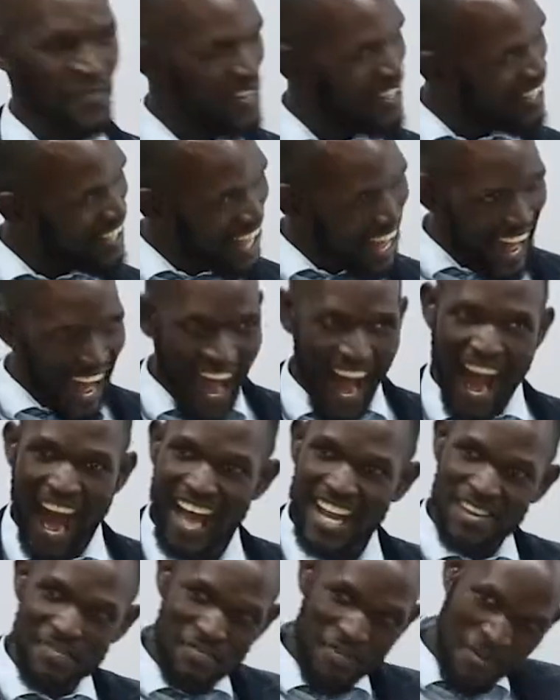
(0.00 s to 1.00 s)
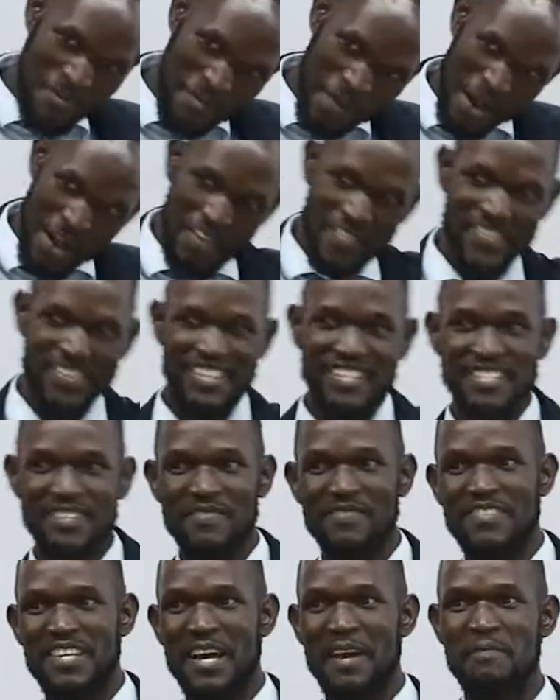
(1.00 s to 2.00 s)
well, I'd prepared this
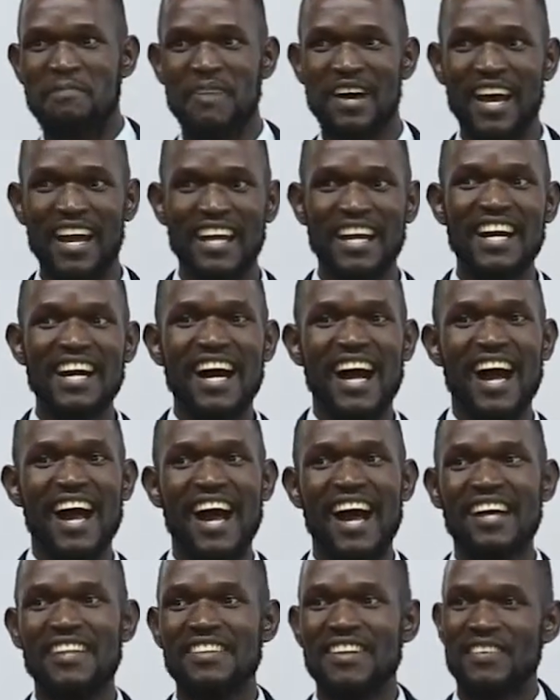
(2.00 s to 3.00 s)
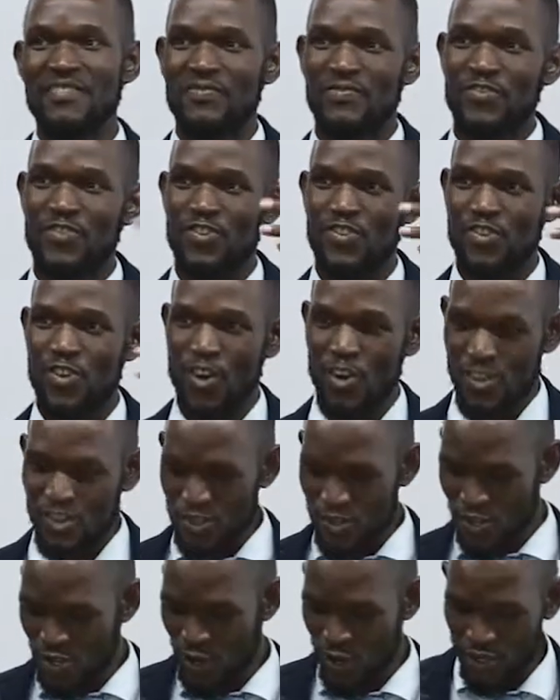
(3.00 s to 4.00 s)
some time back. Uh,
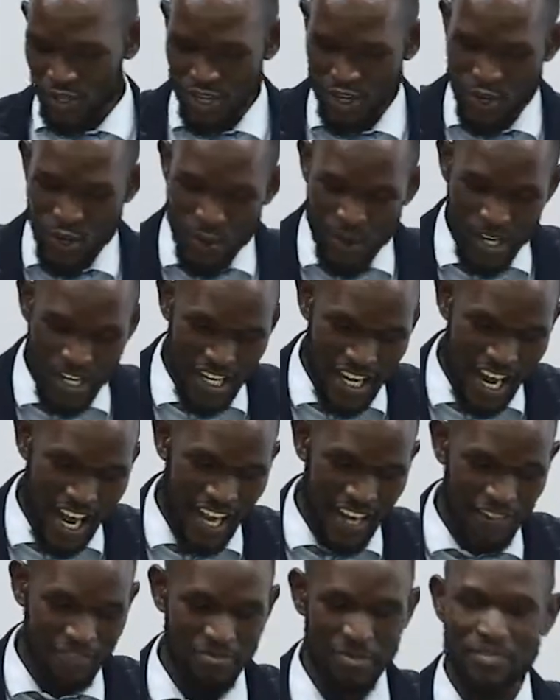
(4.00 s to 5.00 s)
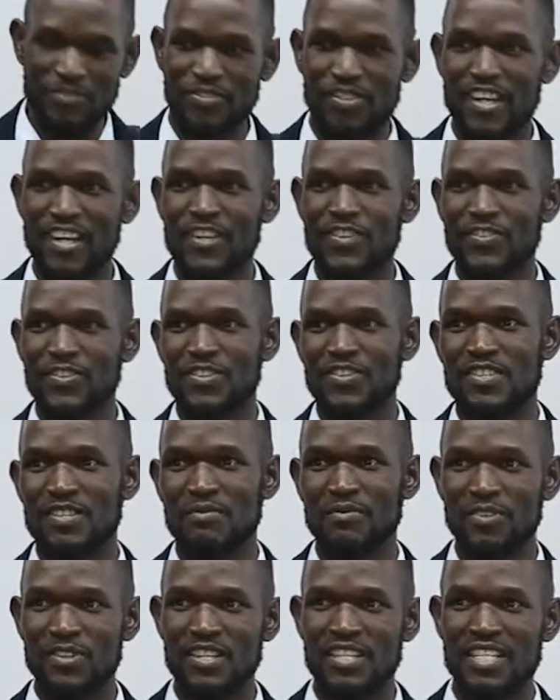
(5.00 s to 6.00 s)
John, Dr. Ewart and I have been friends for
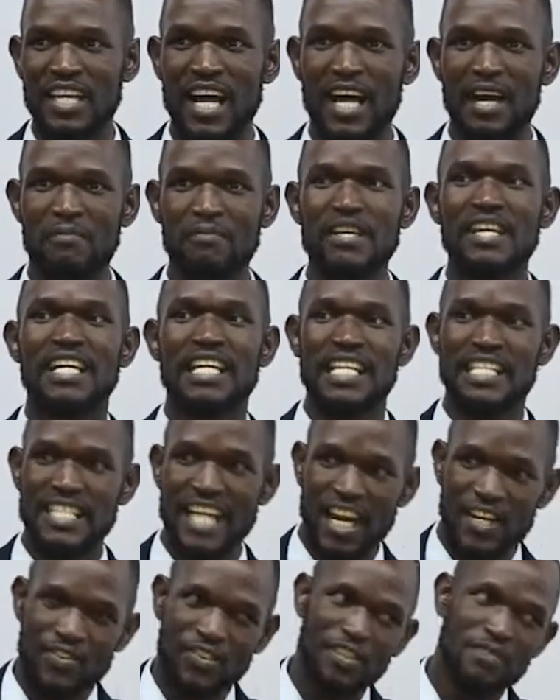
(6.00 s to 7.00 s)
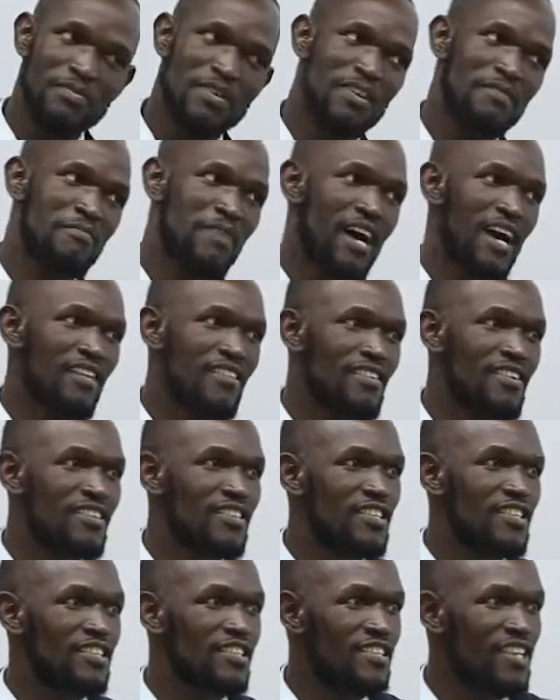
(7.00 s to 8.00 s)
some good time. He's actually been my
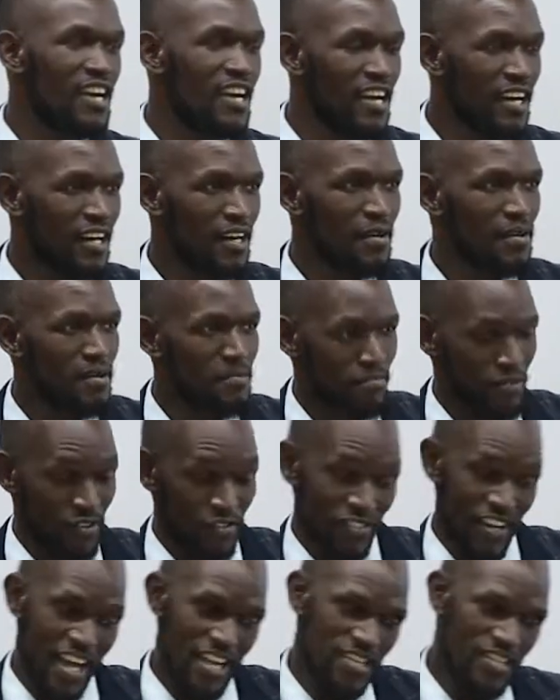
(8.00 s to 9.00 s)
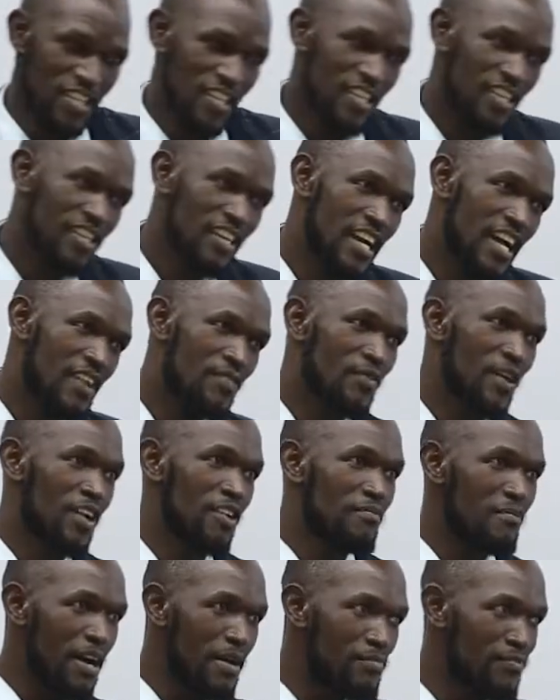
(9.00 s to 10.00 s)
thesis uh, professor and
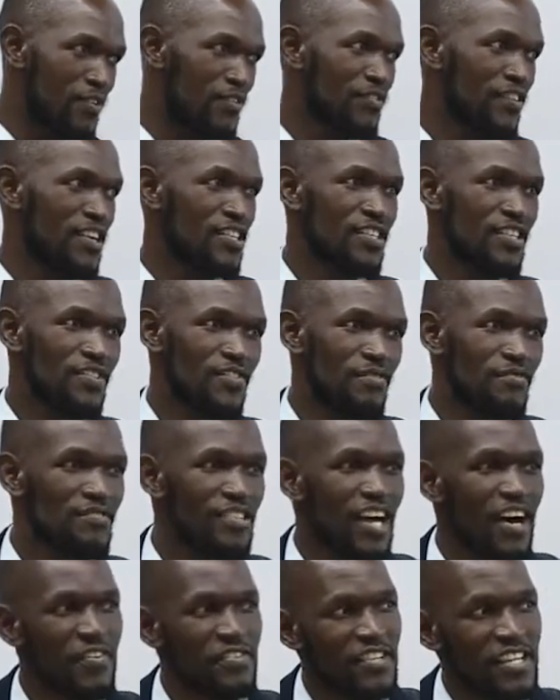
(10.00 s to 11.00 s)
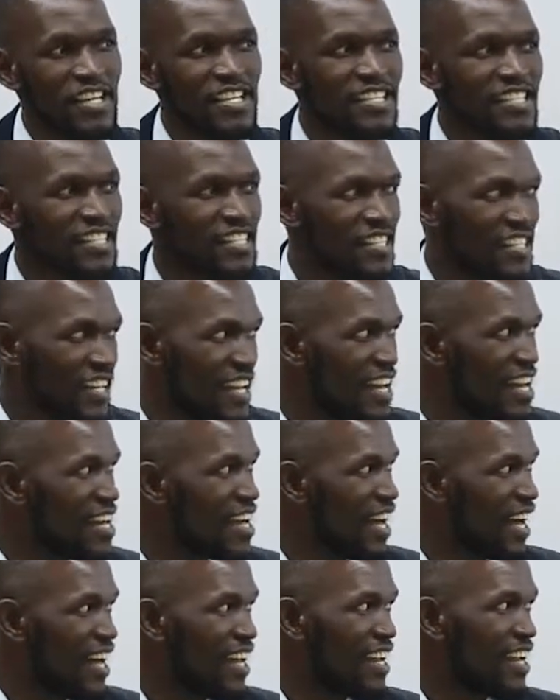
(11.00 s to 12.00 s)
one of my professors from Southeastern.
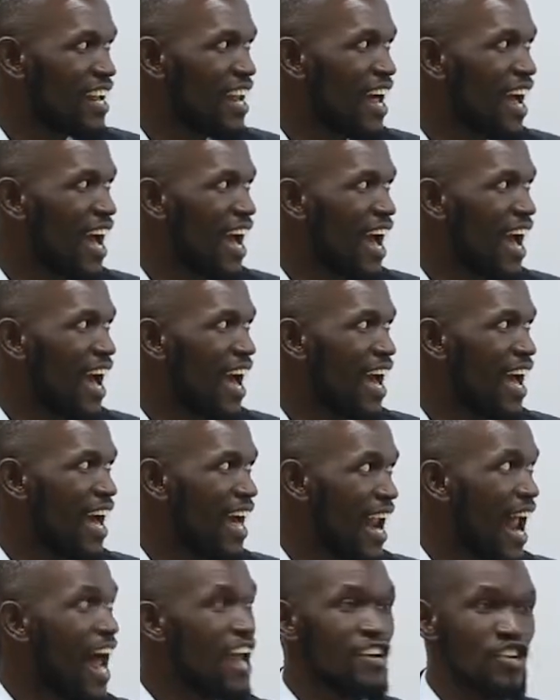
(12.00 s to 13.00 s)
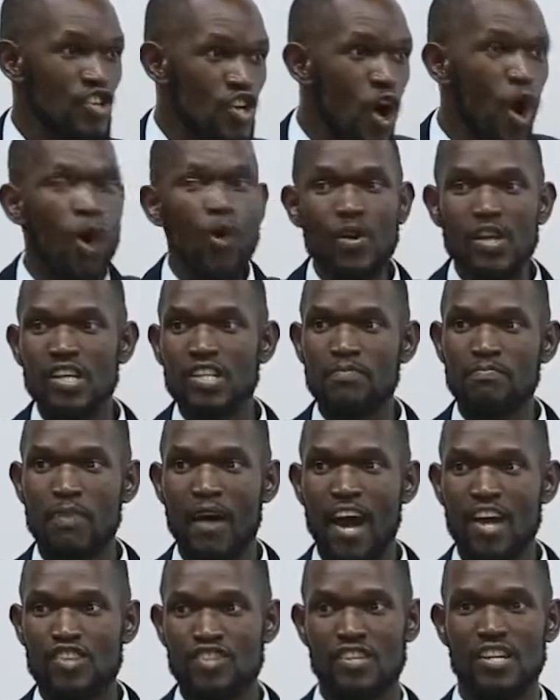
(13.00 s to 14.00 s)
And, and I know his
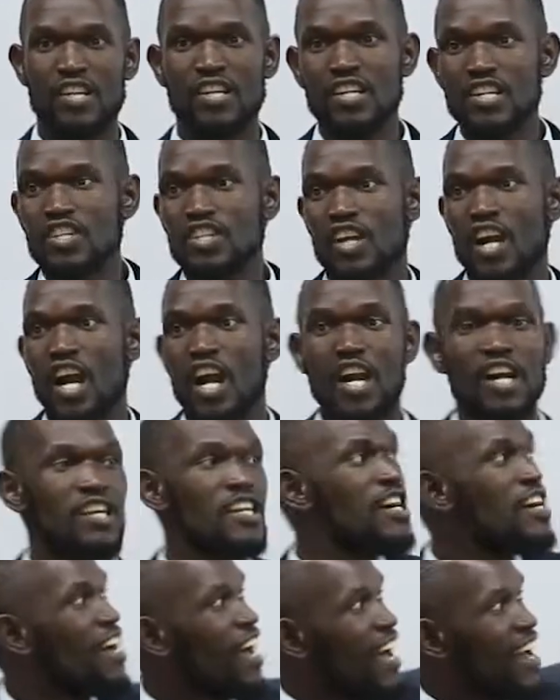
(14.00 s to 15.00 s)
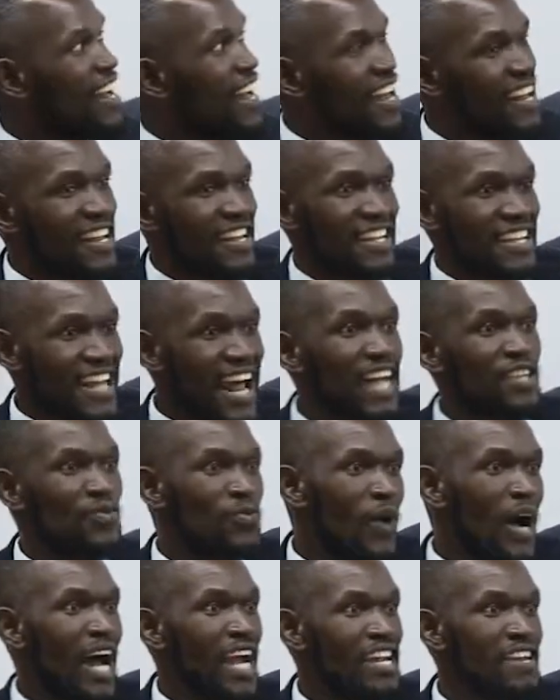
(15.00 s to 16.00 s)
passion and his heart and, and
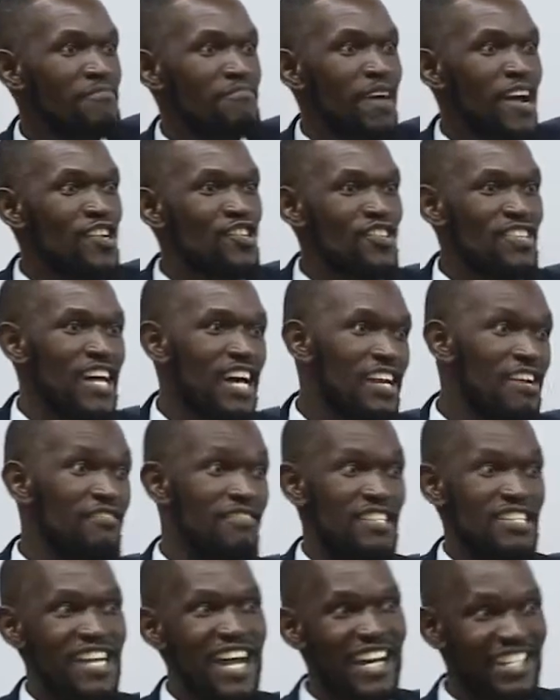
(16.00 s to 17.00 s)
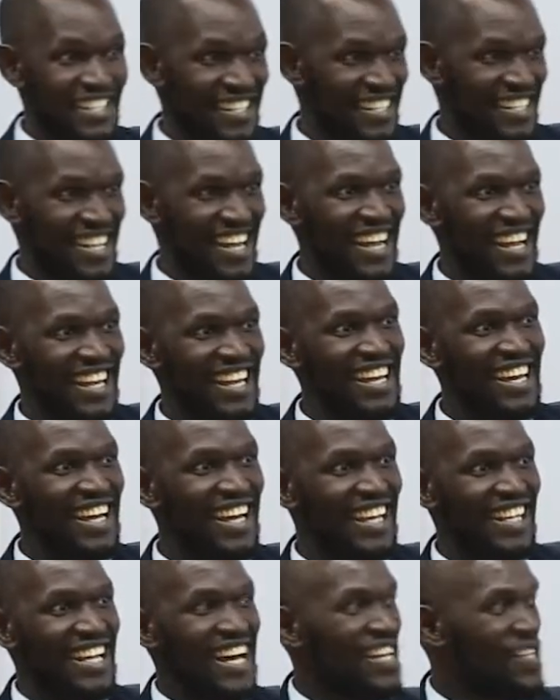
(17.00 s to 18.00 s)
that's why he mentioned that even yesterday.
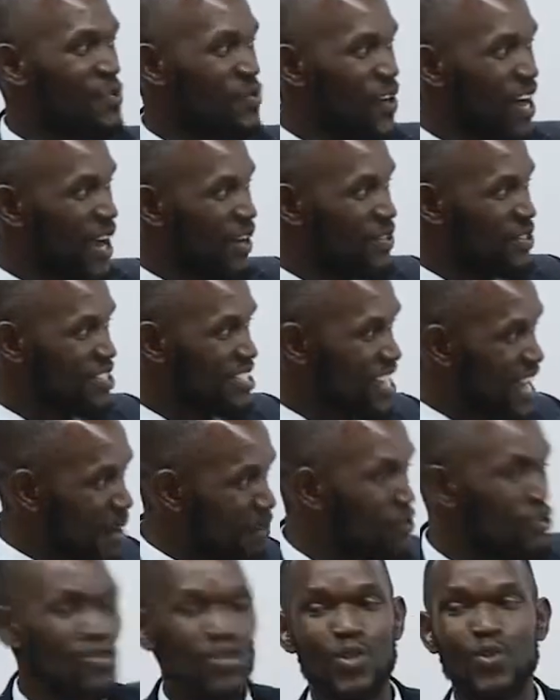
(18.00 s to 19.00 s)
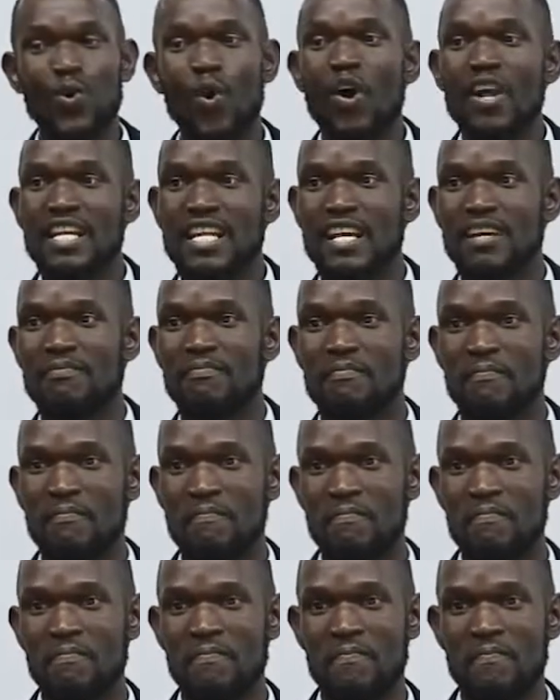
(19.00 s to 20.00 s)
And that's why I was able to quote him.
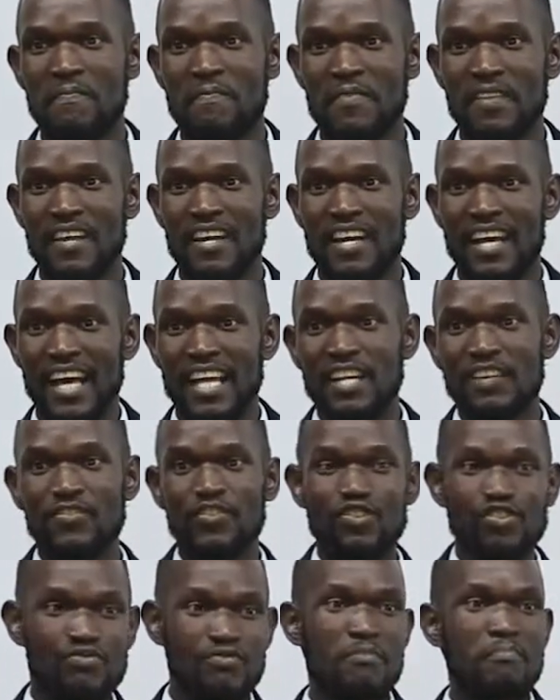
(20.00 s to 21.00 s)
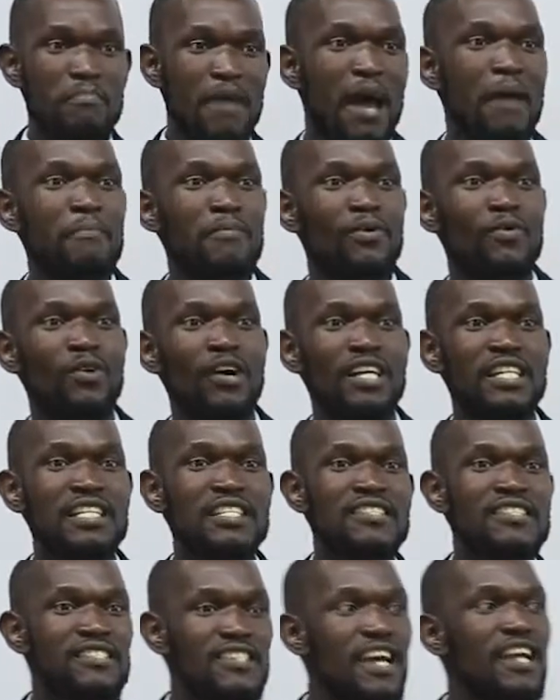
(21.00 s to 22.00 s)
And if you remember what
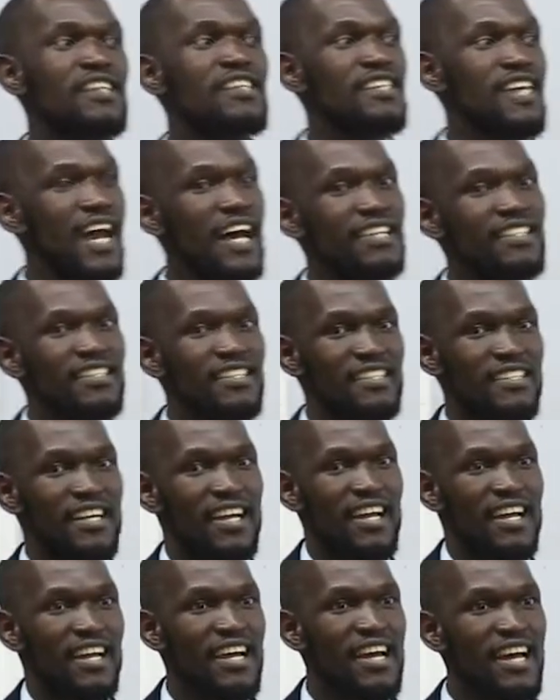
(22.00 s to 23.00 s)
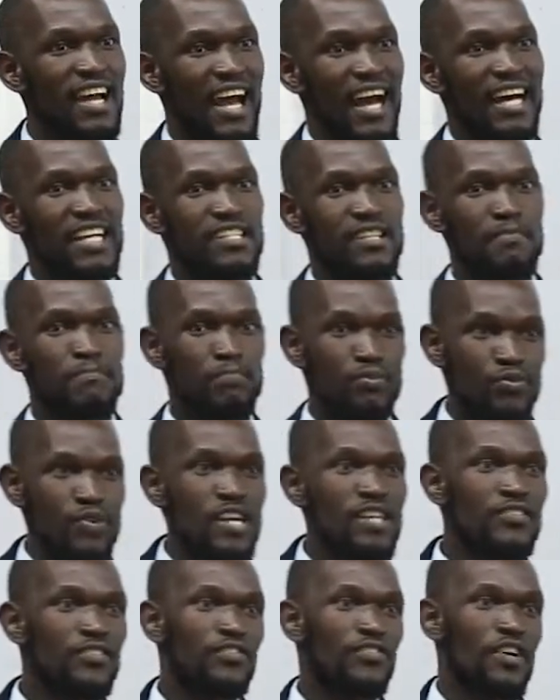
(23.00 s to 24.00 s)
he said yesterday as he
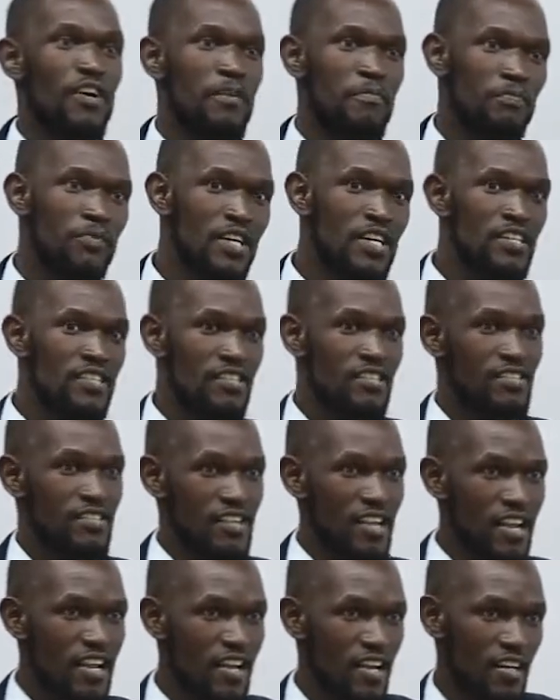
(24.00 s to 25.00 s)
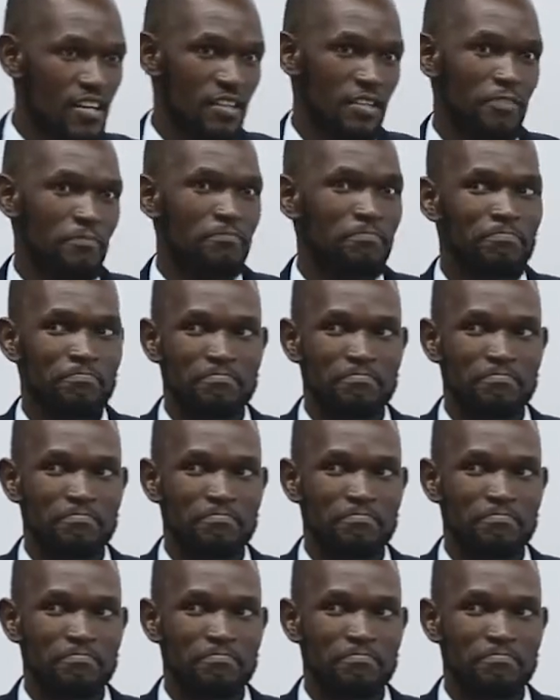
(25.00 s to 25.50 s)
preached from Ezekiel